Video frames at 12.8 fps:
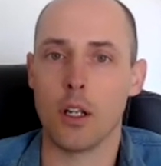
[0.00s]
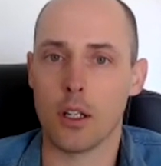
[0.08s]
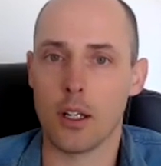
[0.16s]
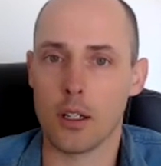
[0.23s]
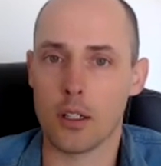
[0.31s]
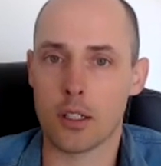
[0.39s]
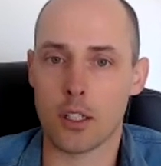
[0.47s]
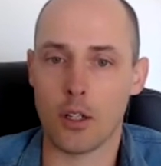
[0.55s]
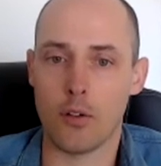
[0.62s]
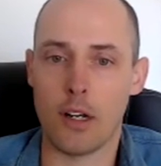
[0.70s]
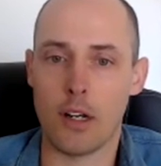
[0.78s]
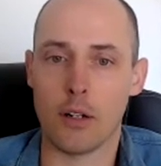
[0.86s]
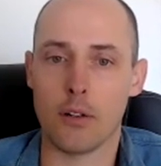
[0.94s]
get yourself
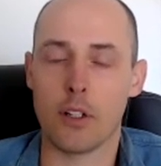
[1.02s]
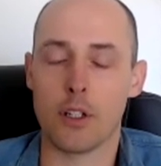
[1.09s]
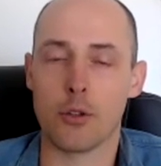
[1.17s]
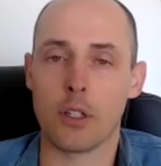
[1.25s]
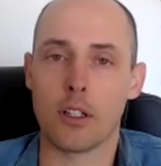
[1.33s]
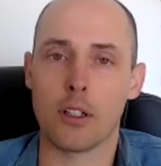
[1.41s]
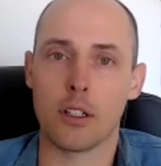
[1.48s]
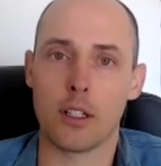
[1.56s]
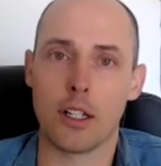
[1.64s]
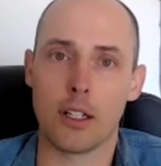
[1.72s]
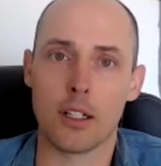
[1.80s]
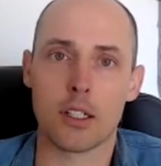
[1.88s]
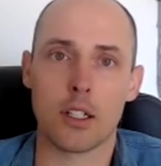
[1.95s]
out of the trigger and
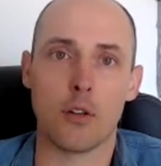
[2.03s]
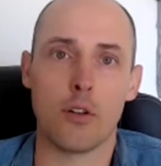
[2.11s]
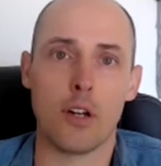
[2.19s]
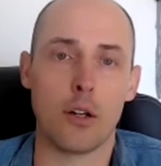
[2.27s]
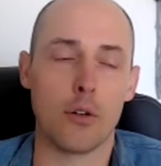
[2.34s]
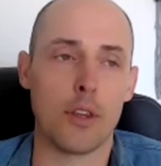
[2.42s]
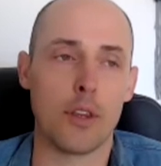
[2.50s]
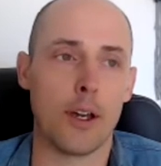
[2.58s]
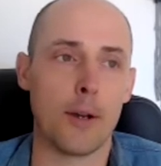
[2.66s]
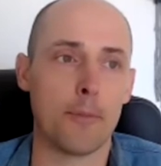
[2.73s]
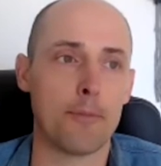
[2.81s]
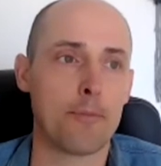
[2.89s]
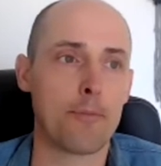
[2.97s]
get yourself out of that